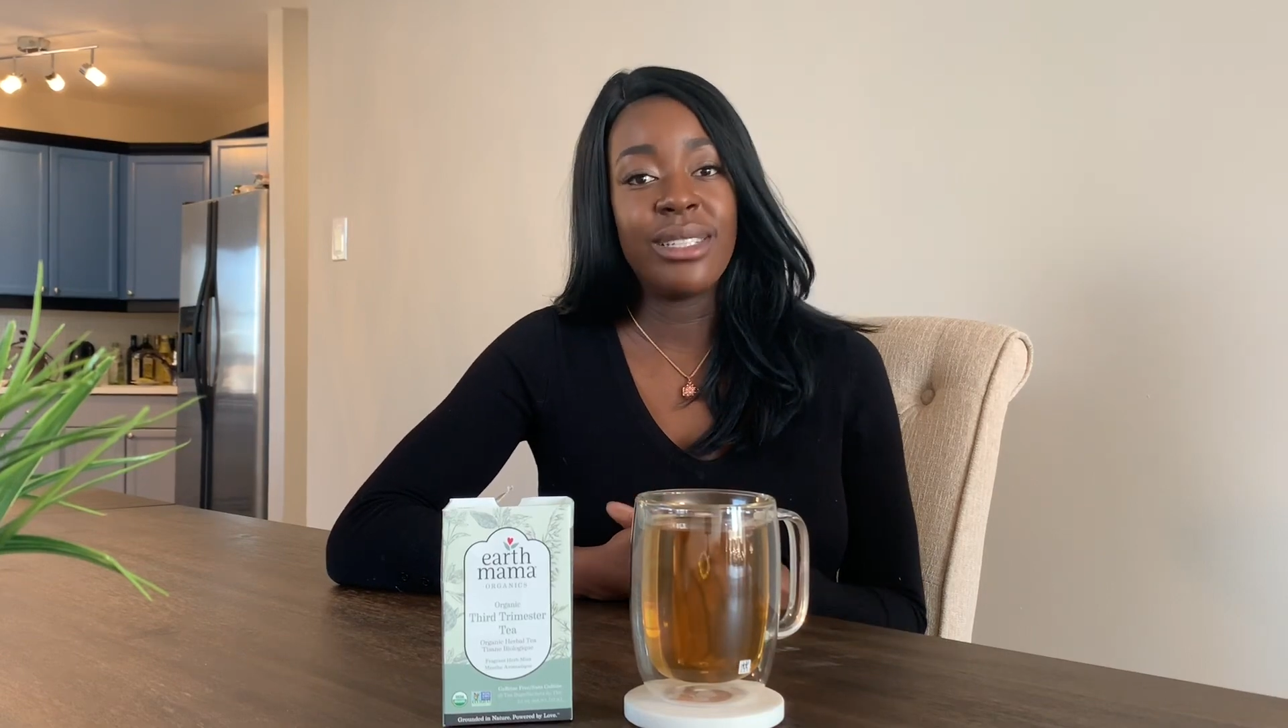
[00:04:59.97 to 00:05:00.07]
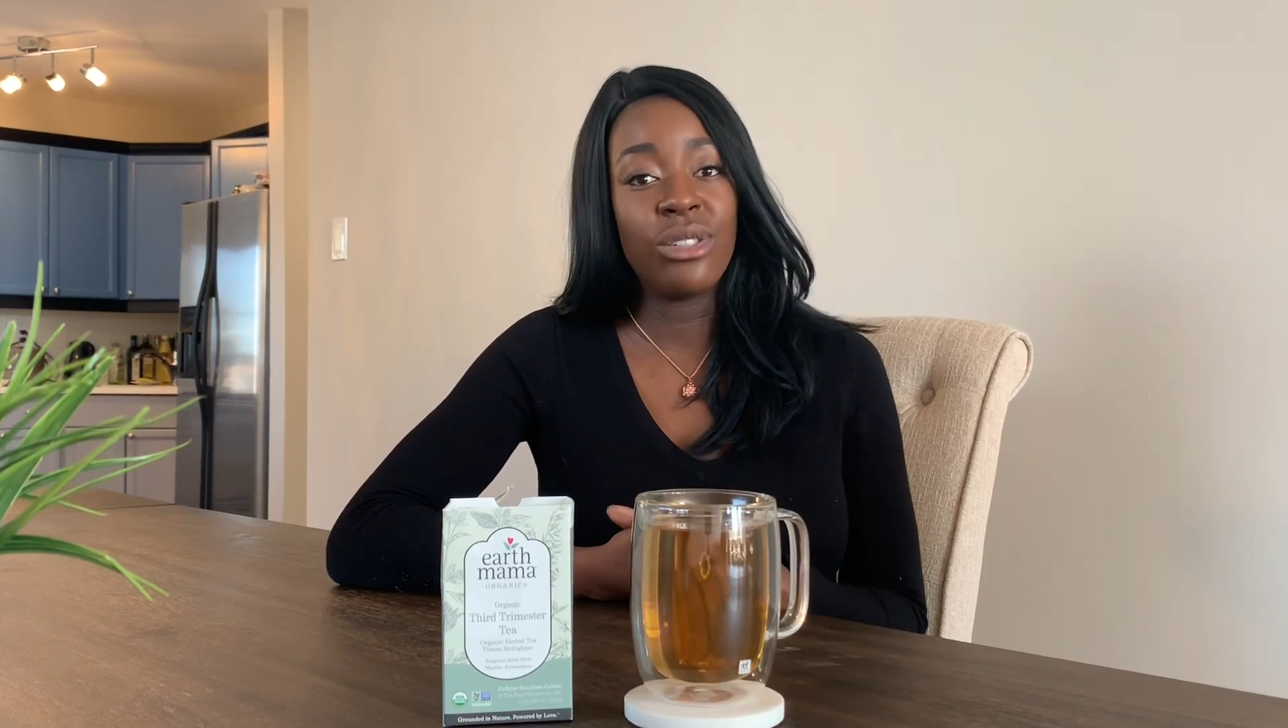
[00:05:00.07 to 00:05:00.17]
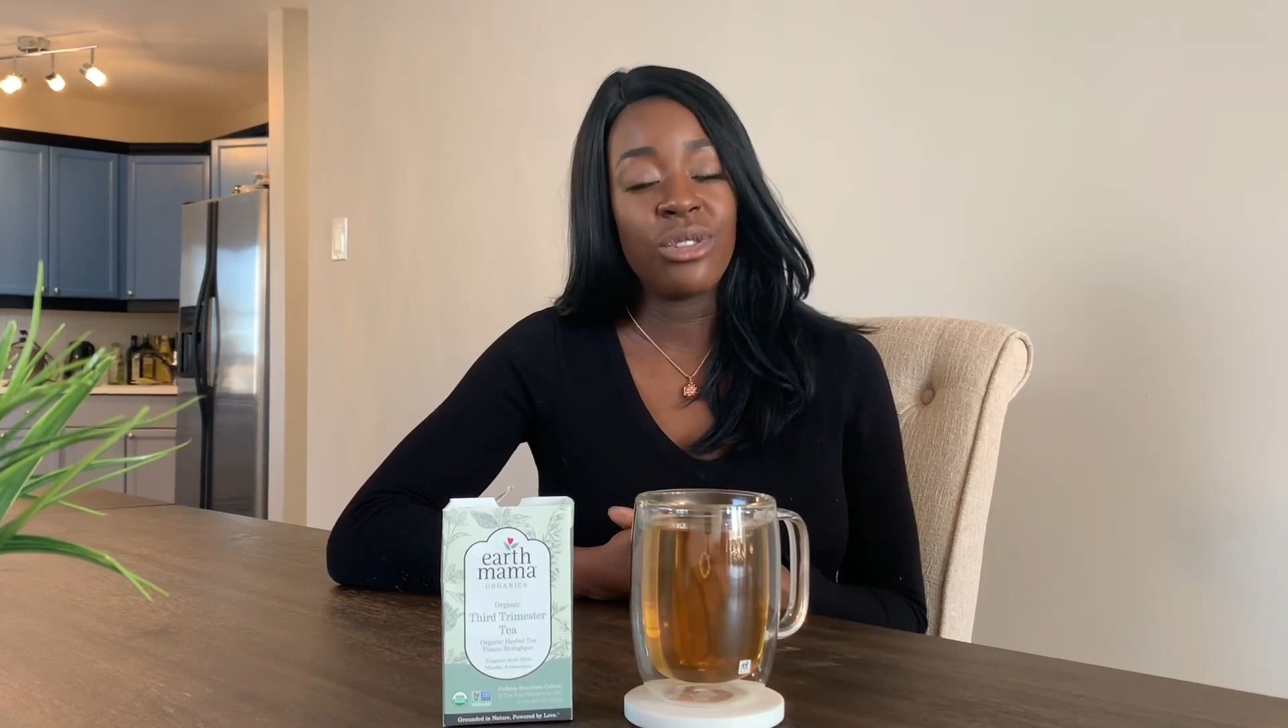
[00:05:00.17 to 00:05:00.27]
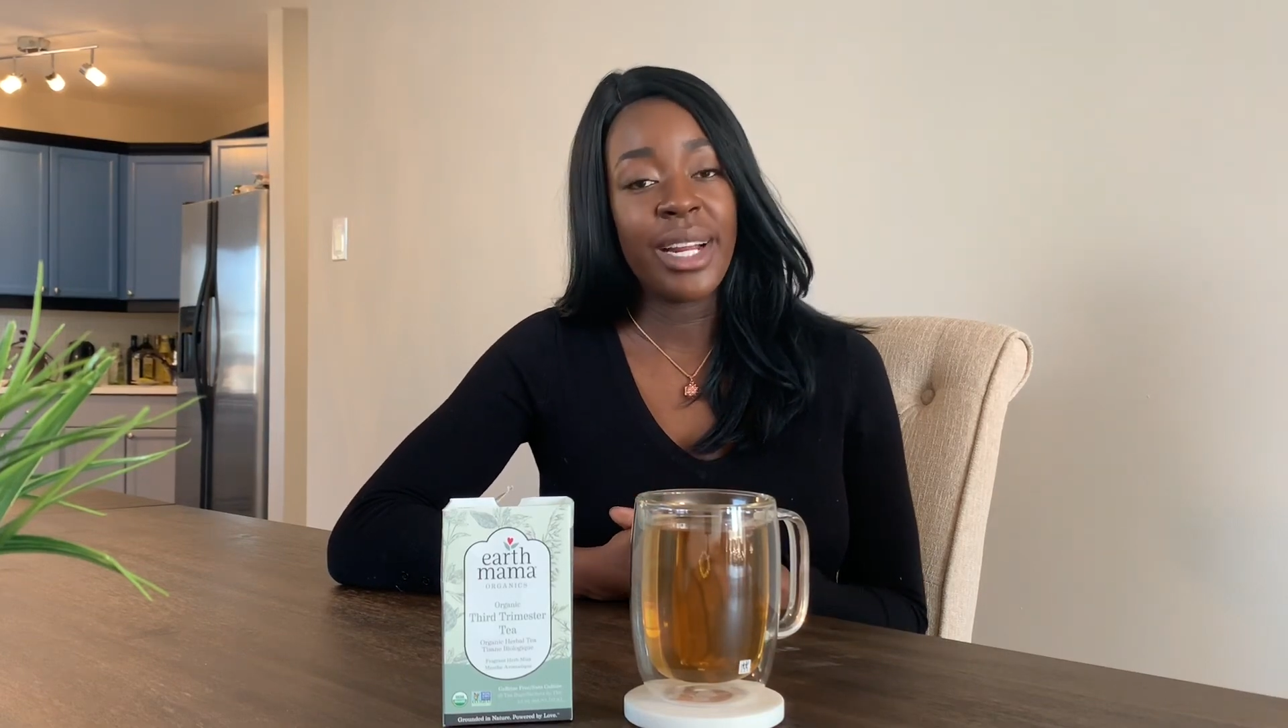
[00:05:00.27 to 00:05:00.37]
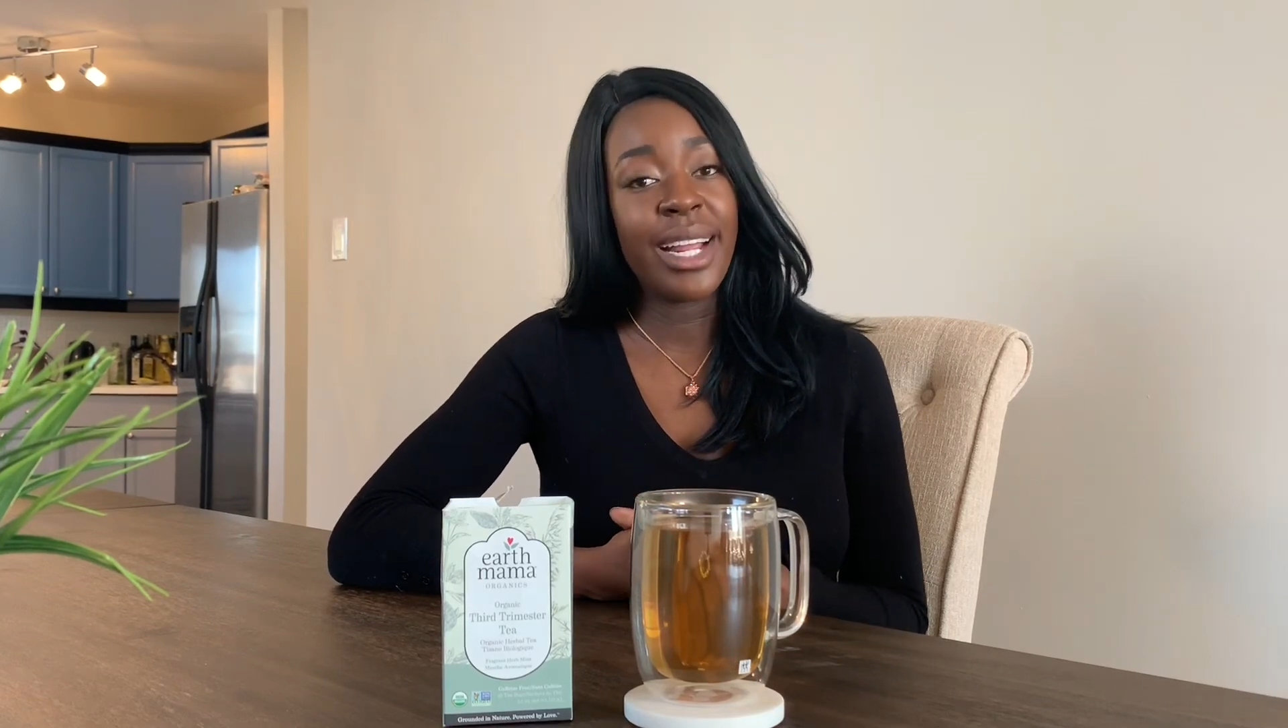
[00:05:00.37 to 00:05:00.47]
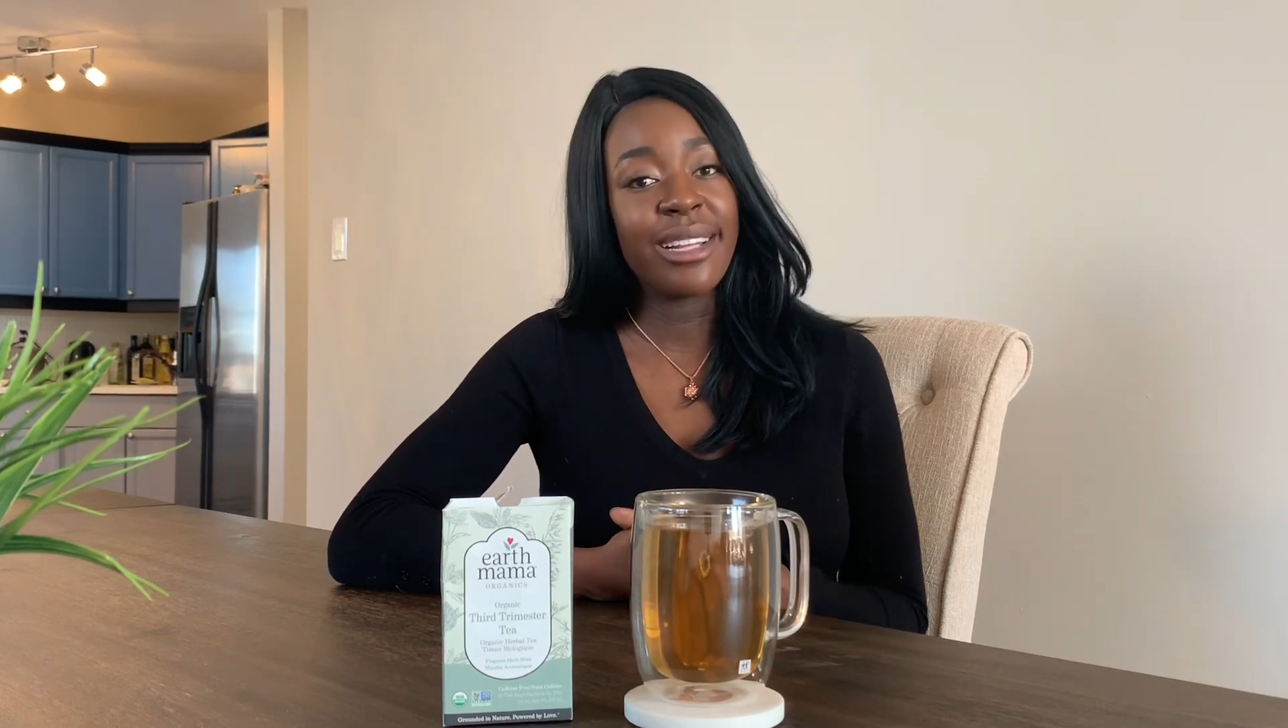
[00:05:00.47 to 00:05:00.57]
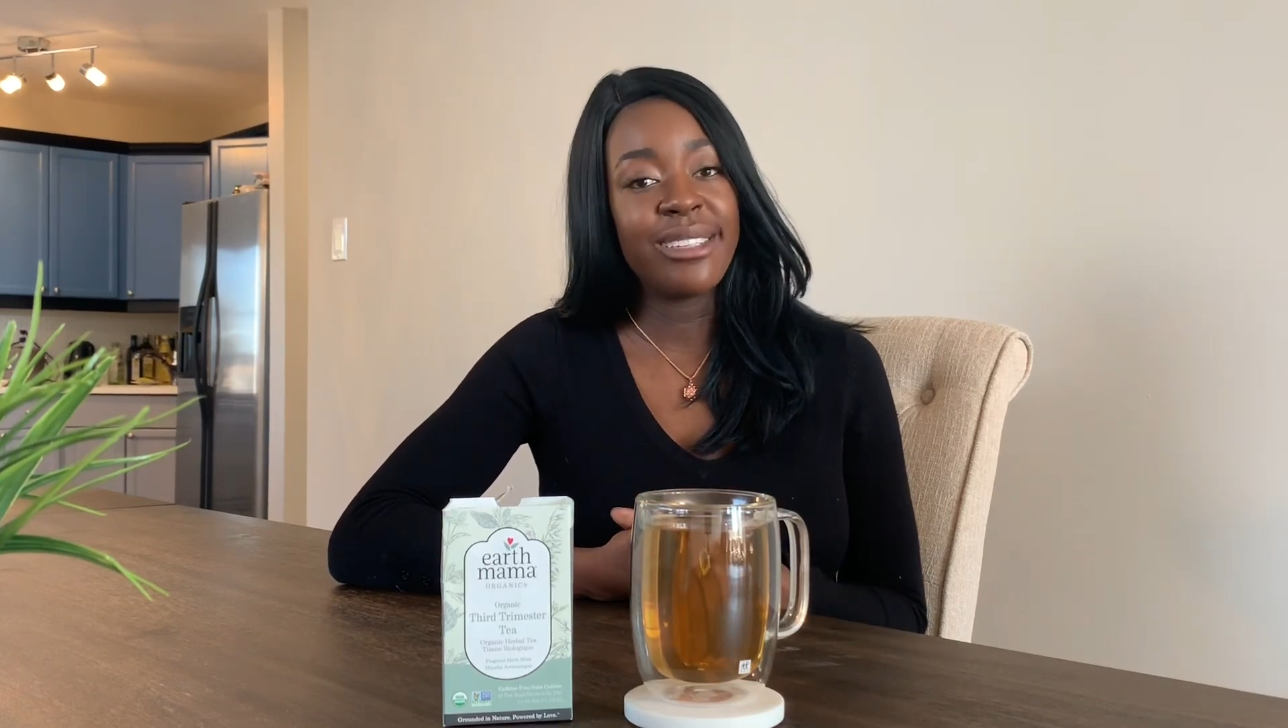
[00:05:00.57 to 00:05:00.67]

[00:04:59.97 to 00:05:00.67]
to drink,